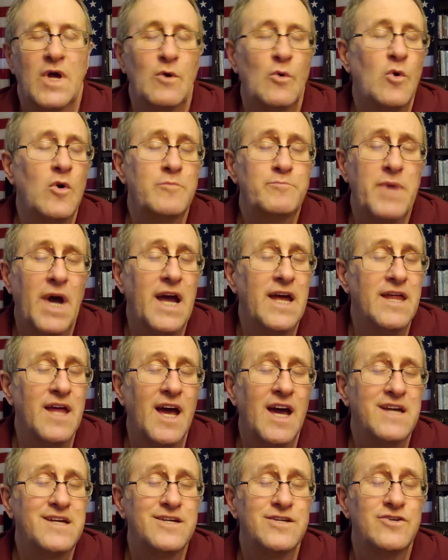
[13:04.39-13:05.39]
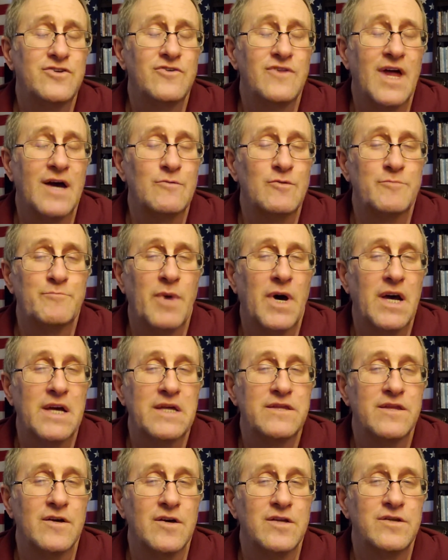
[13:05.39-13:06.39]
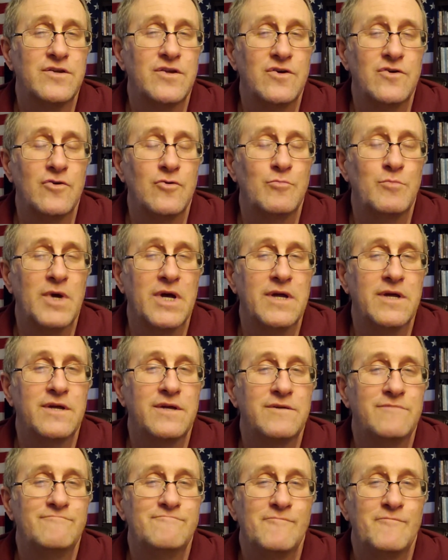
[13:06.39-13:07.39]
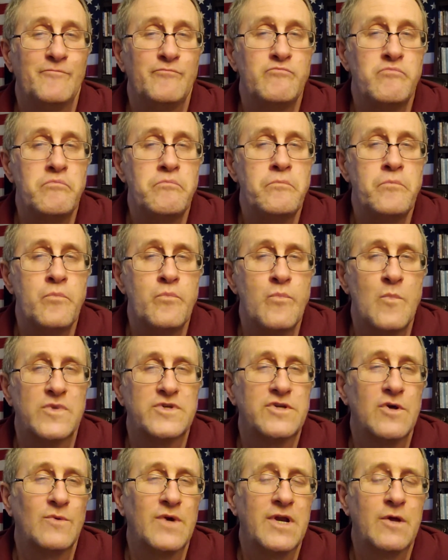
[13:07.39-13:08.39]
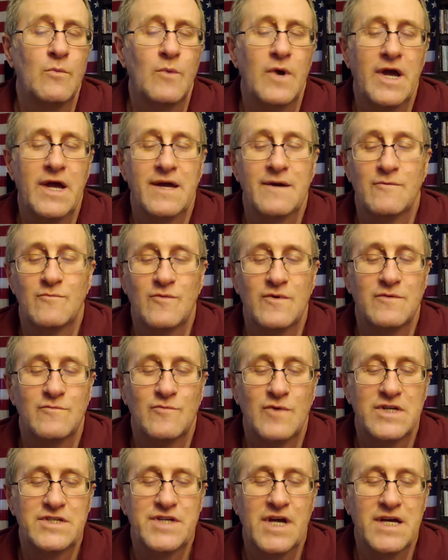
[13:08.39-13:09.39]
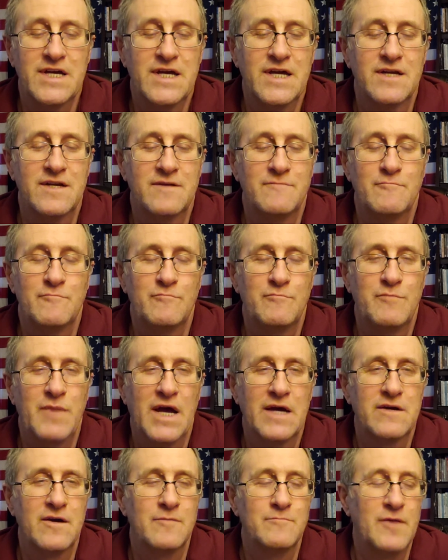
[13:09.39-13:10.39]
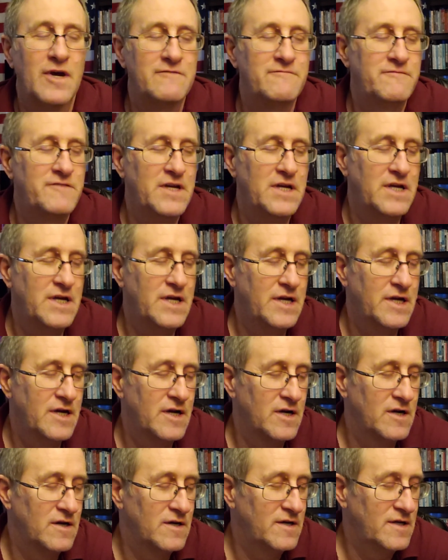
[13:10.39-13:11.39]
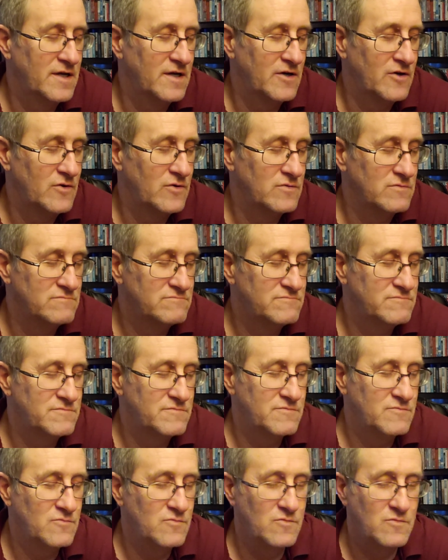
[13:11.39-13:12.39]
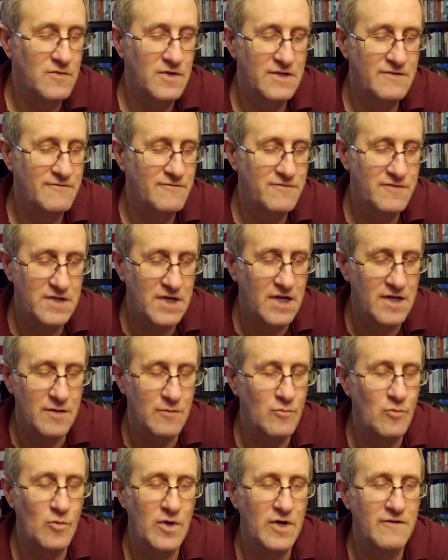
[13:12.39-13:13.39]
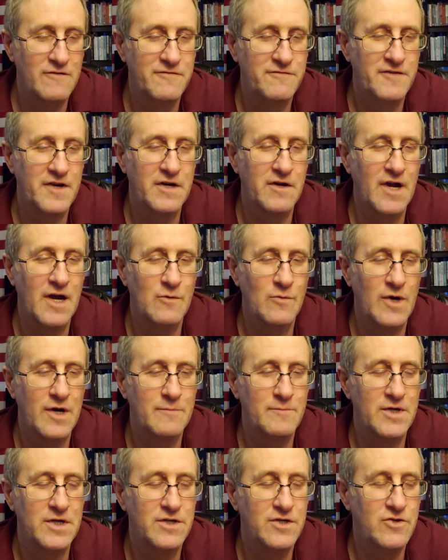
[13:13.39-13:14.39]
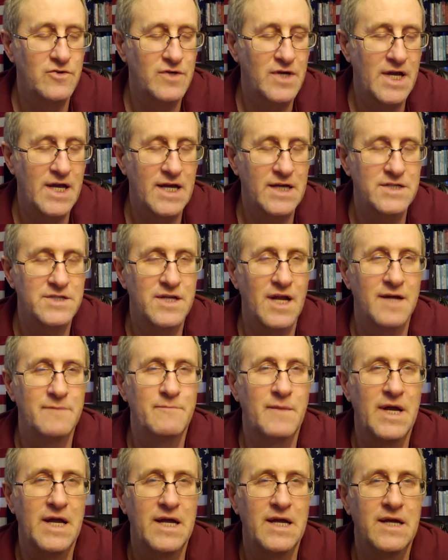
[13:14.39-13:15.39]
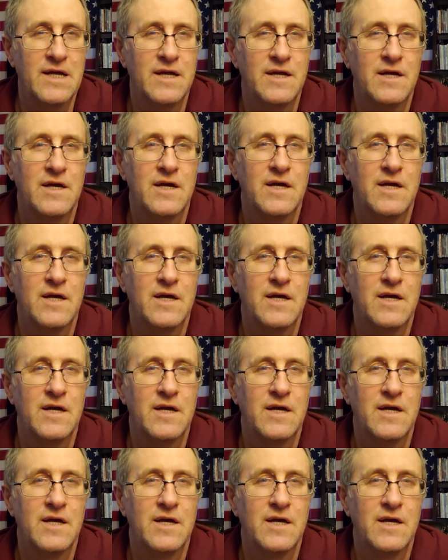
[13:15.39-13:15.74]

Or Python. I could do that with Python too. But so anyway, once I get back on my feet here, and kind of figure out what I'm going to do next, I may